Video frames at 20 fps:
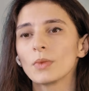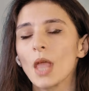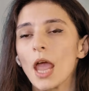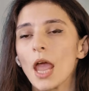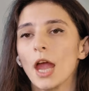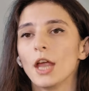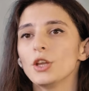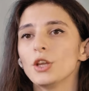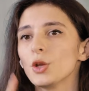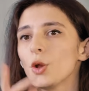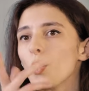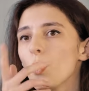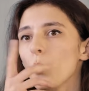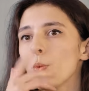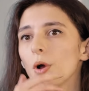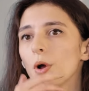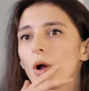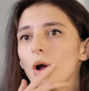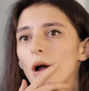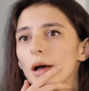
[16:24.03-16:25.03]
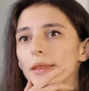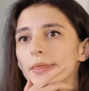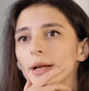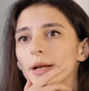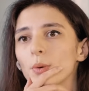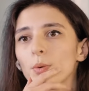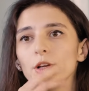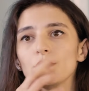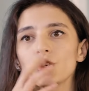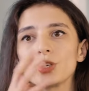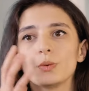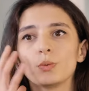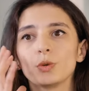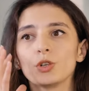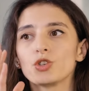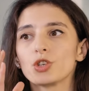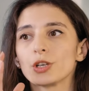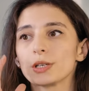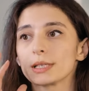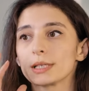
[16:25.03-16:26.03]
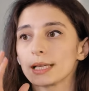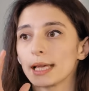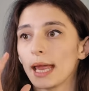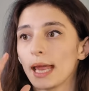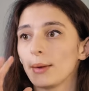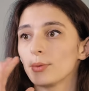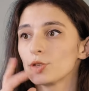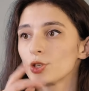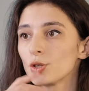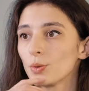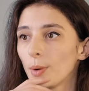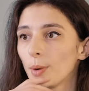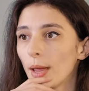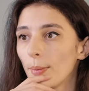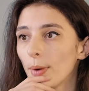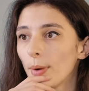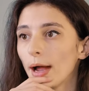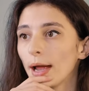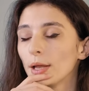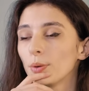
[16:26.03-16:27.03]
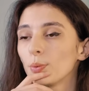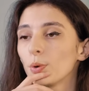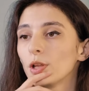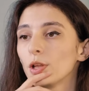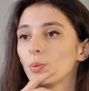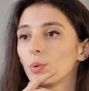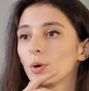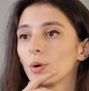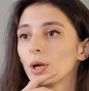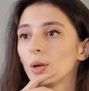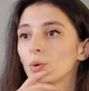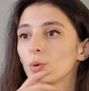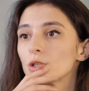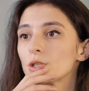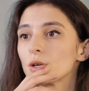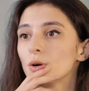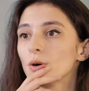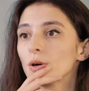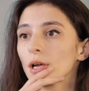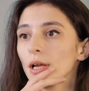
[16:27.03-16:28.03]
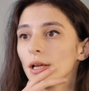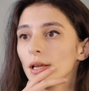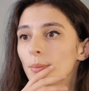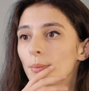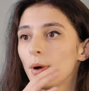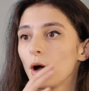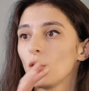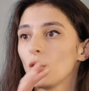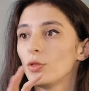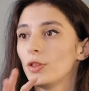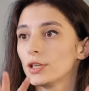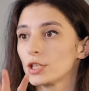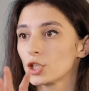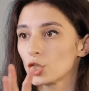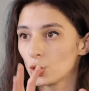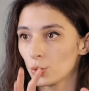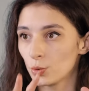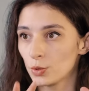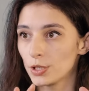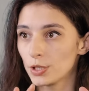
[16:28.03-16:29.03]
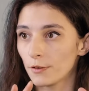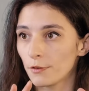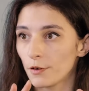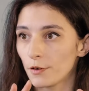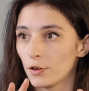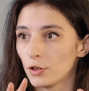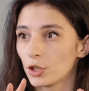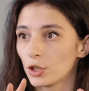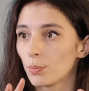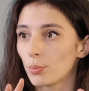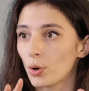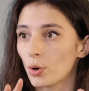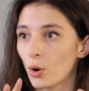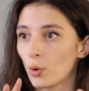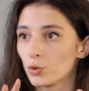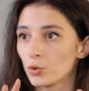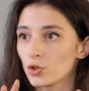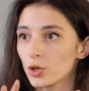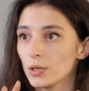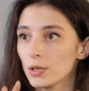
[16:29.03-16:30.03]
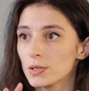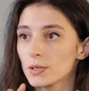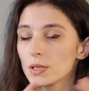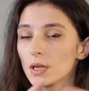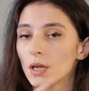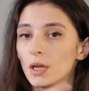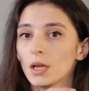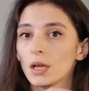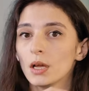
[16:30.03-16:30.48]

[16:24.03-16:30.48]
And you know, uh, the question which just came to my mind when we were talking about these two different approaches,